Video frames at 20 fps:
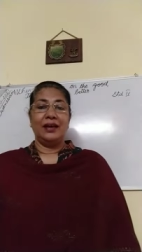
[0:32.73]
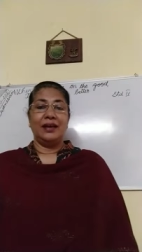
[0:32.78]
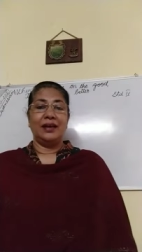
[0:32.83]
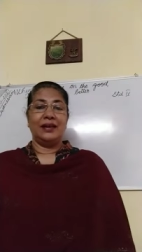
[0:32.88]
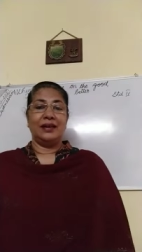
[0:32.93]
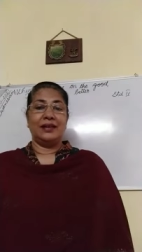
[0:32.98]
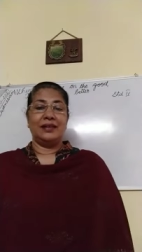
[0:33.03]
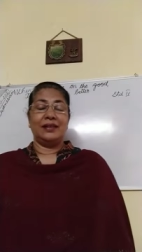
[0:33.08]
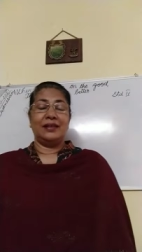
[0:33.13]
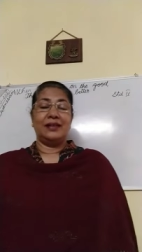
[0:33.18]

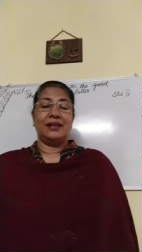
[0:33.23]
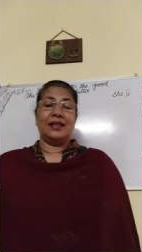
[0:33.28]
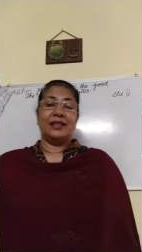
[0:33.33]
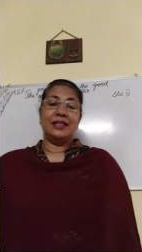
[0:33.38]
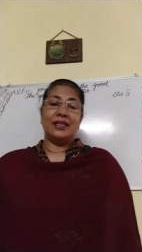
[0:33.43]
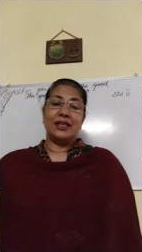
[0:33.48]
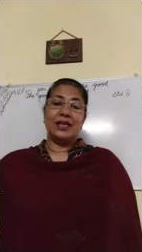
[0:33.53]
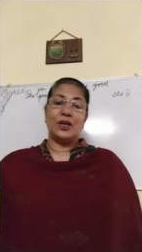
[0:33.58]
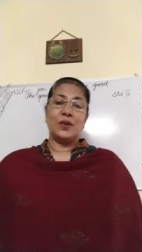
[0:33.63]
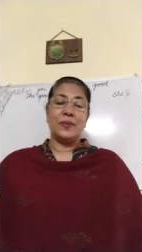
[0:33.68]
And
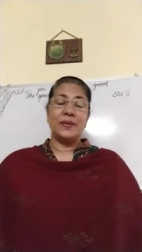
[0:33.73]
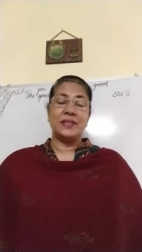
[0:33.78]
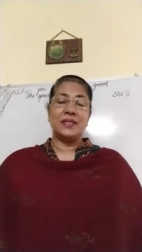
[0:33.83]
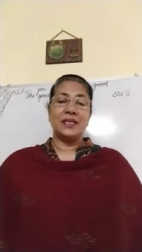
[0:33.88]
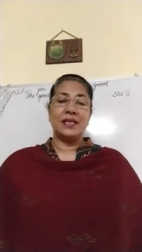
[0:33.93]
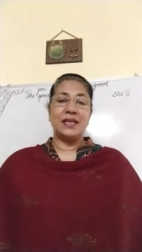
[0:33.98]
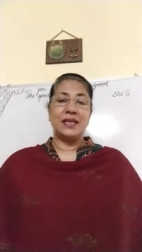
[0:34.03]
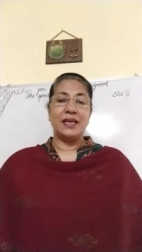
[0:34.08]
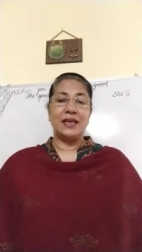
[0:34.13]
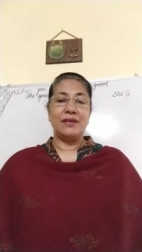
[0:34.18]
another request
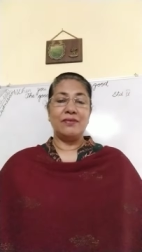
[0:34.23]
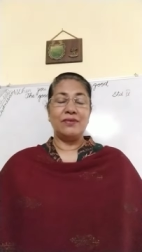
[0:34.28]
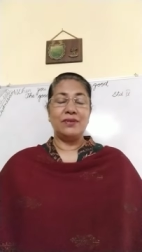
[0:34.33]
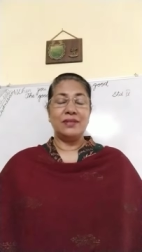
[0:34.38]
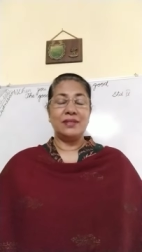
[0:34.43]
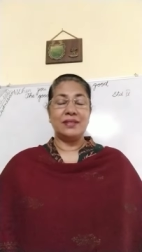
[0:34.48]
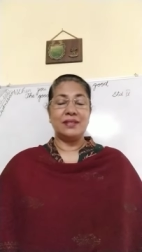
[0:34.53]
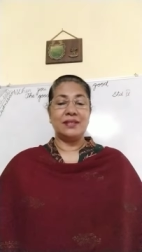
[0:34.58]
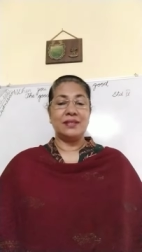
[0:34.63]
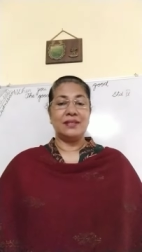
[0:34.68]
I have
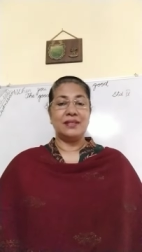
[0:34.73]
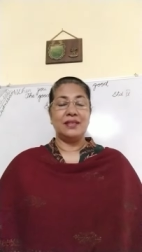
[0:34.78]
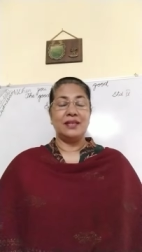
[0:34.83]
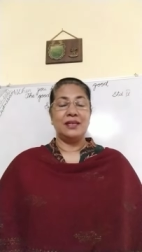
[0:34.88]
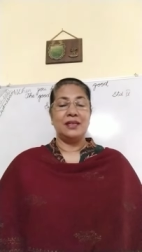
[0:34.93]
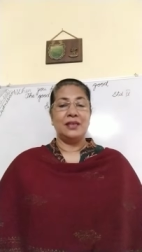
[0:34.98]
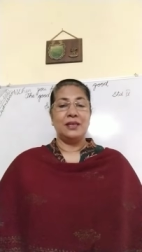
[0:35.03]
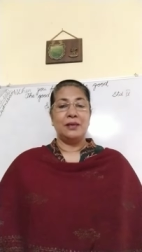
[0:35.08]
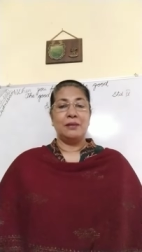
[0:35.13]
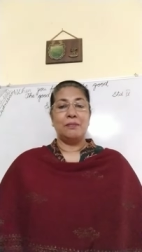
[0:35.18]
is
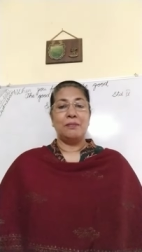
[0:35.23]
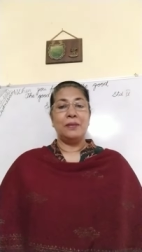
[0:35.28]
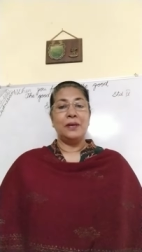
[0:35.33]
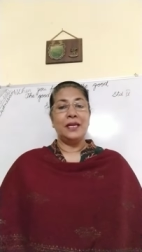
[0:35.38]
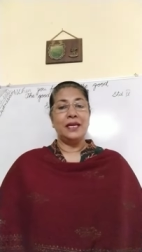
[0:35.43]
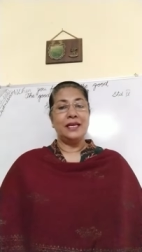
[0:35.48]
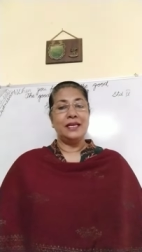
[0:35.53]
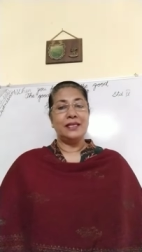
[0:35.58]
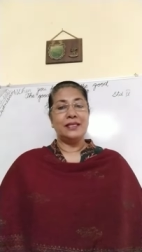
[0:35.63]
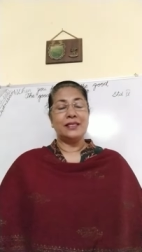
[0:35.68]

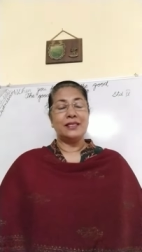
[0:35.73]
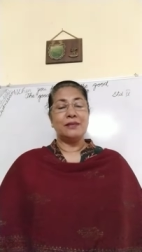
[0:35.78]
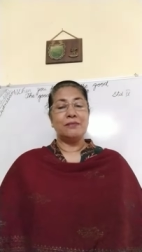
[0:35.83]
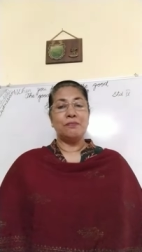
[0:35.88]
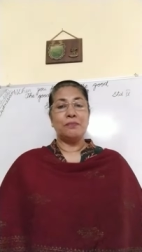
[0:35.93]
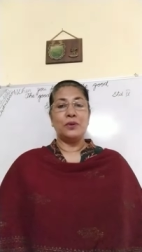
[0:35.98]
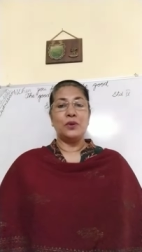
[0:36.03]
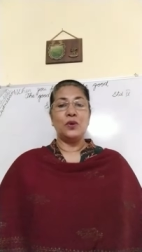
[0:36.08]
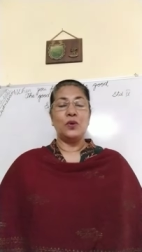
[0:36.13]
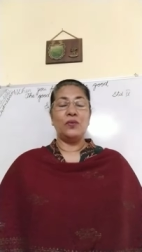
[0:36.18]
please
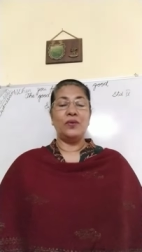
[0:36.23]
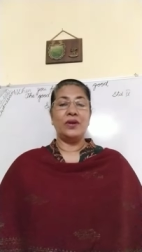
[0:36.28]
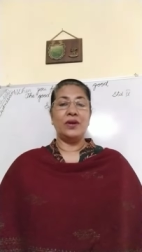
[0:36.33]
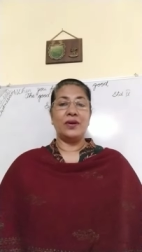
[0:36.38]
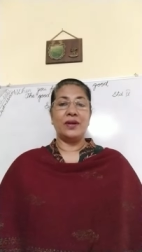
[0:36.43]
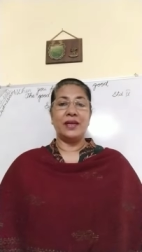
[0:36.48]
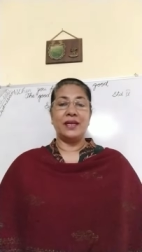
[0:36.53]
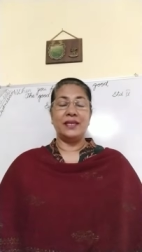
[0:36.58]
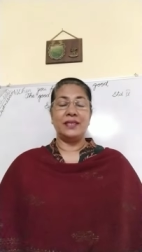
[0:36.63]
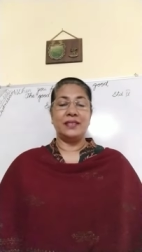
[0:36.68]
improve your
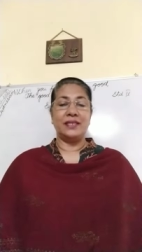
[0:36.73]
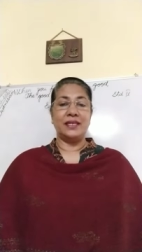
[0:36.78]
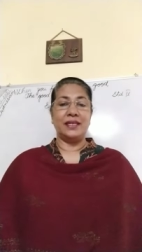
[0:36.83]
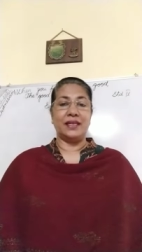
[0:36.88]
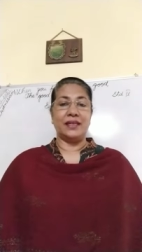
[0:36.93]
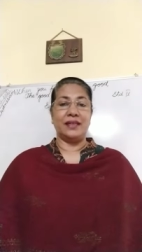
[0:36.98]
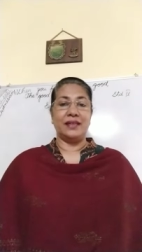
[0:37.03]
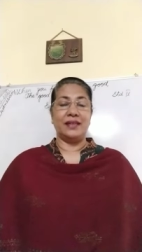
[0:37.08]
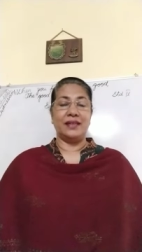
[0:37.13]
writing.